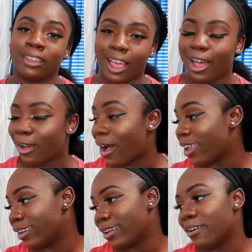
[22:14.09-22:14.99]
y'all
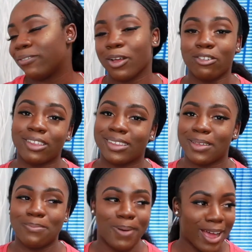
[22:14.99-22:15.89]
i love lotions
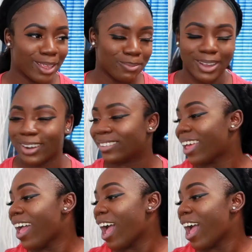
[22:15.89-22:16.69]
and body butters